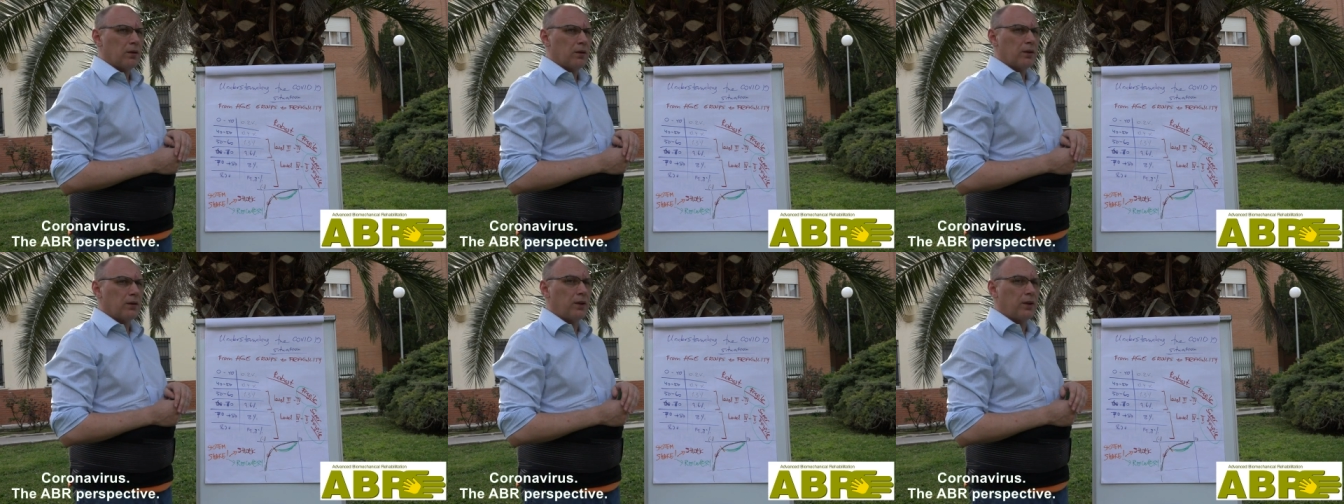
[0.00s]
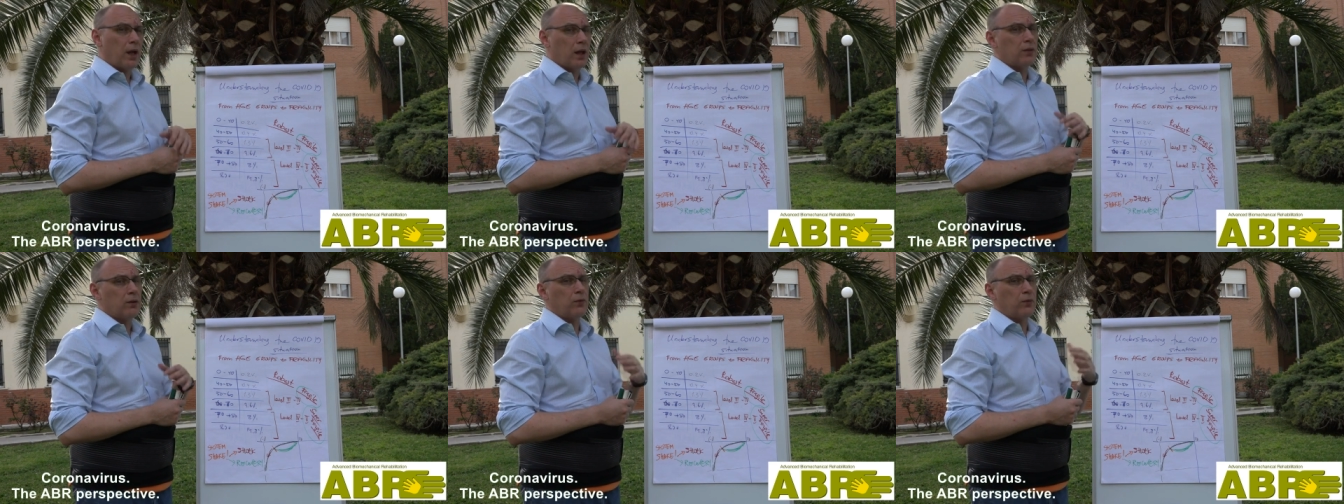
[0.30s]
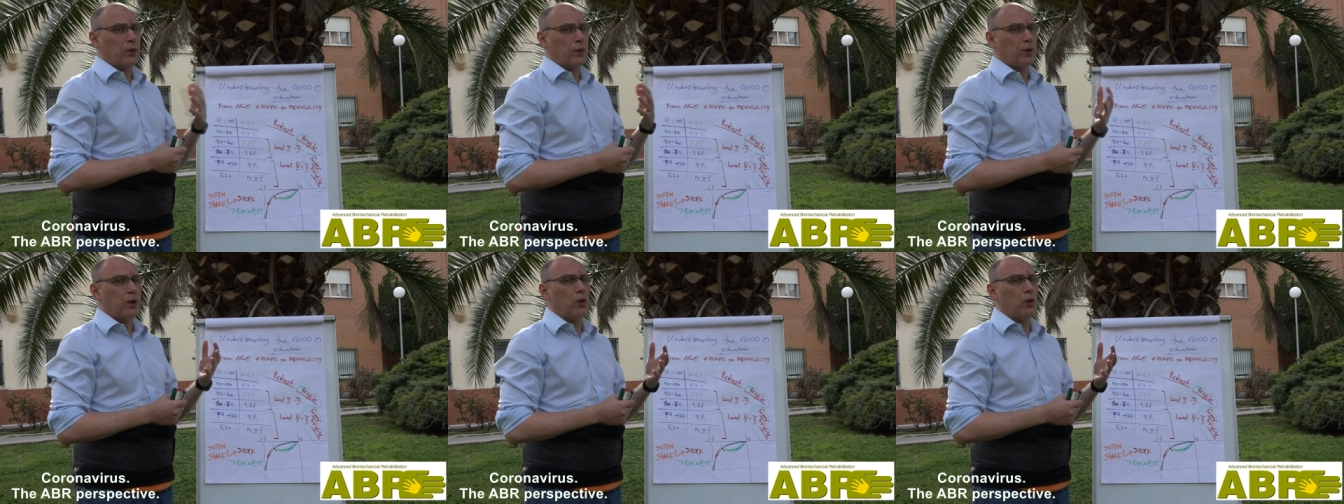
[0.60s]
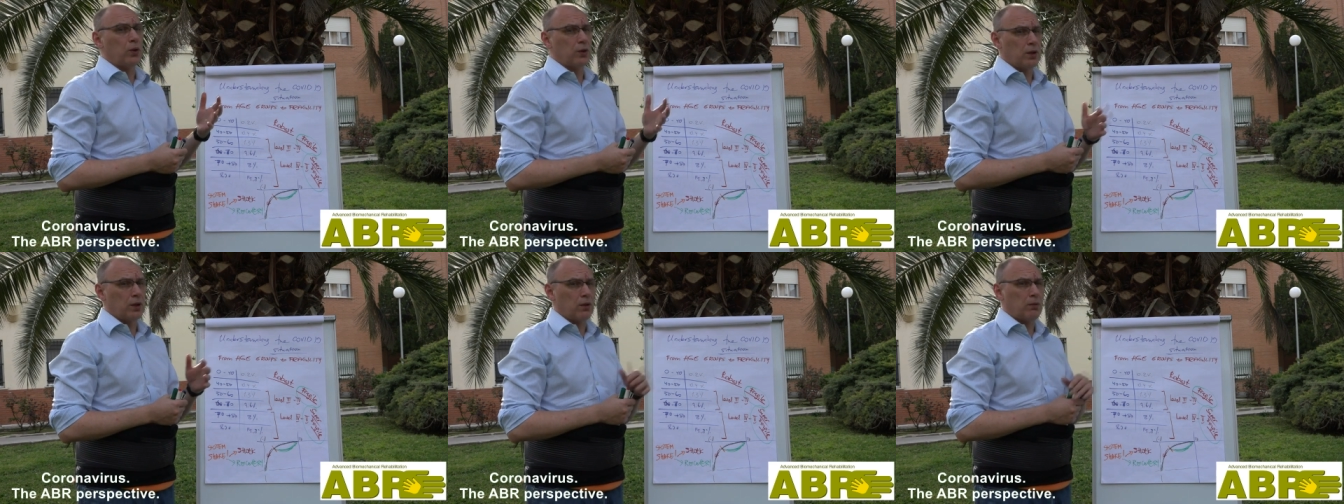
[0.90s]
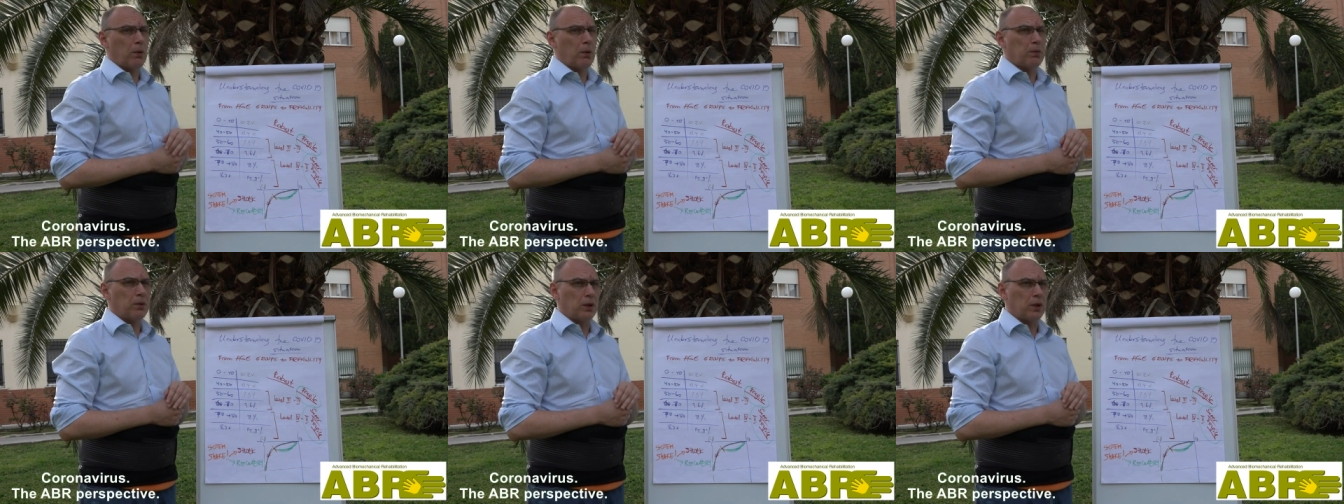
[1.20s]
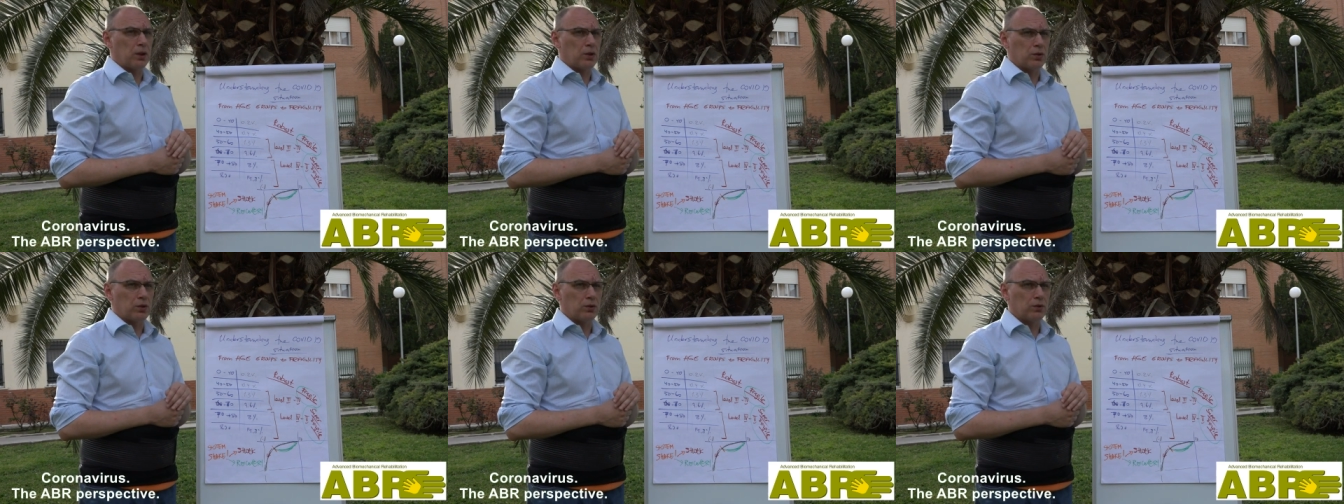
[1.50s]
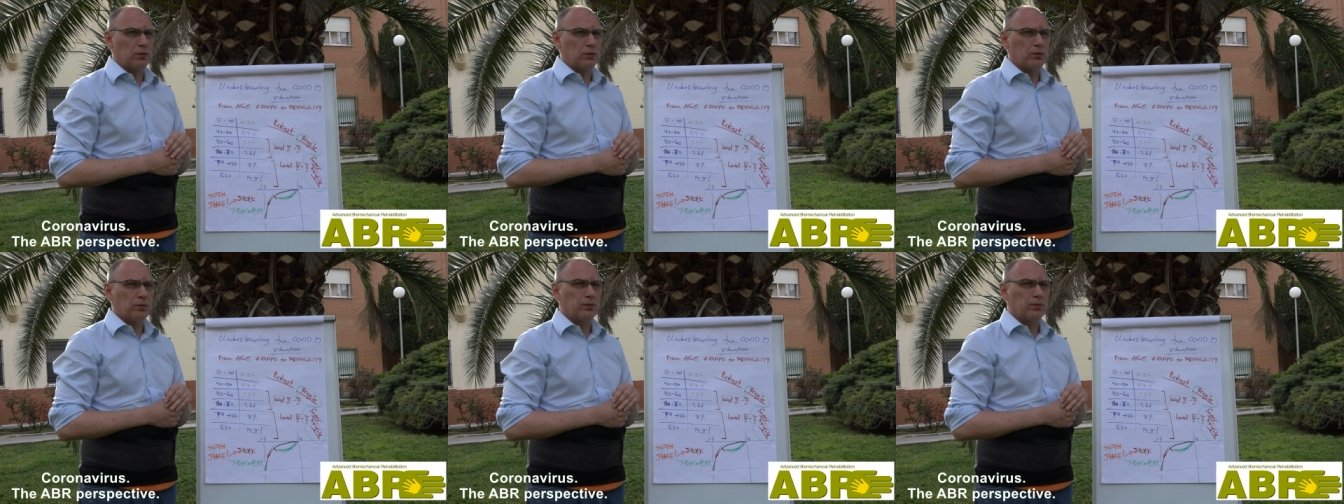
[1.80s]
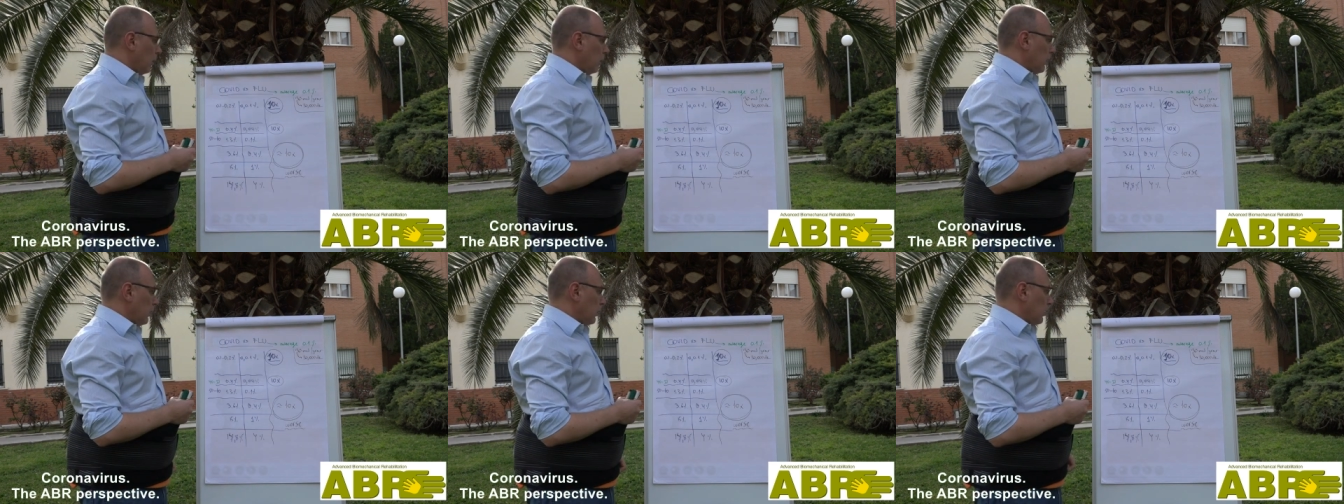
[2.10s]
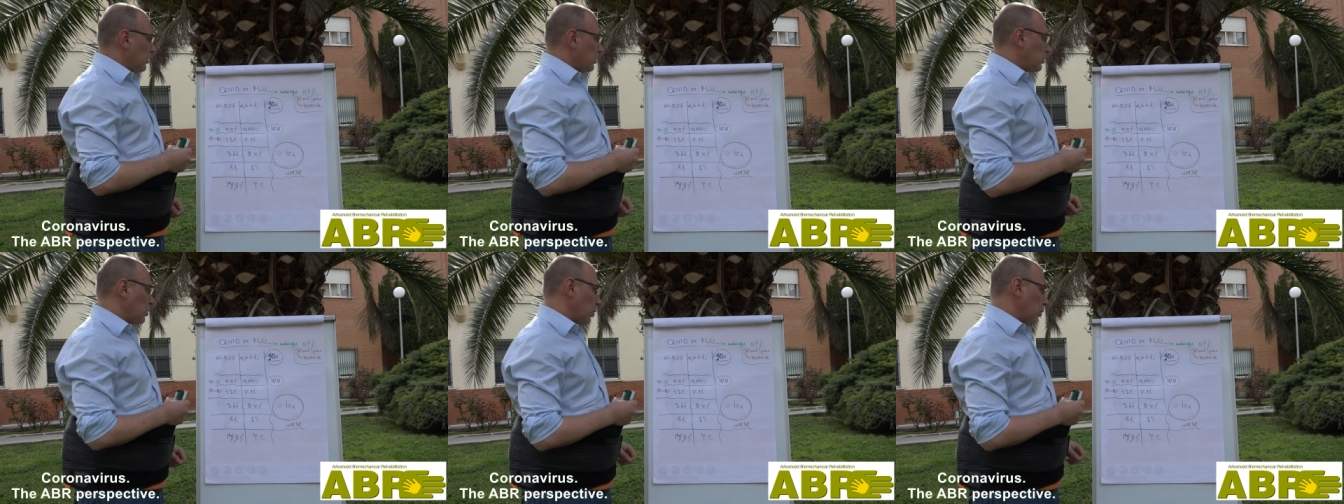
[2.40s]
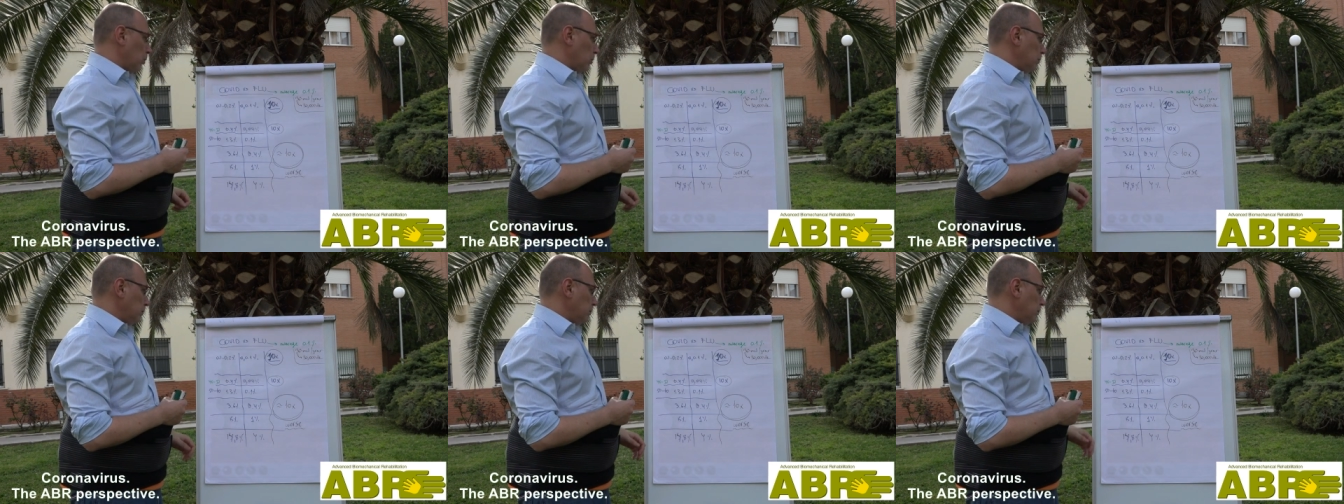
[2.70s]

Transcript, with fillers: than for the ordinary population. So,